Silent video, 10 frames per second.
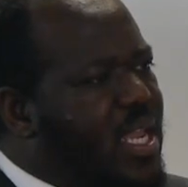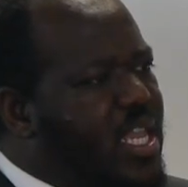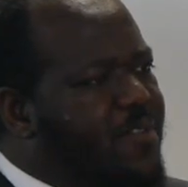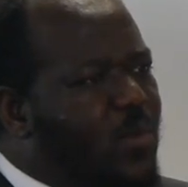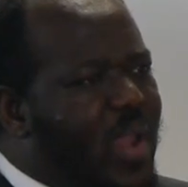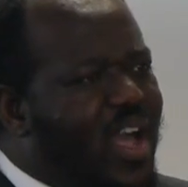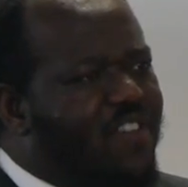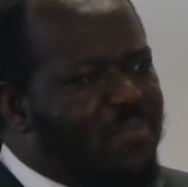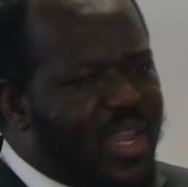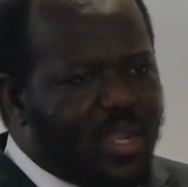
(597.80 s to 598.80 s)
if we
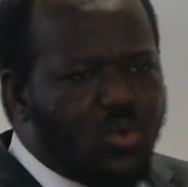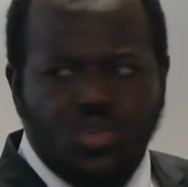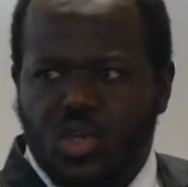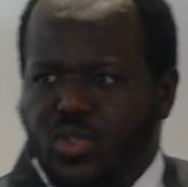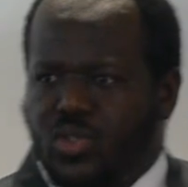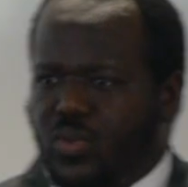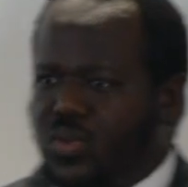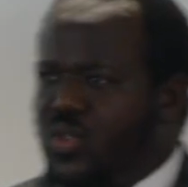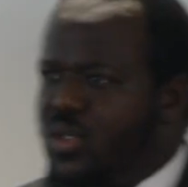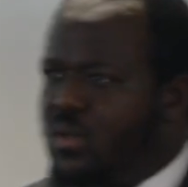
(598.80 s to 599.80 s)
have medical
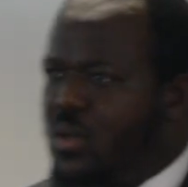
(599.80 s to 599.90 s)
doctors,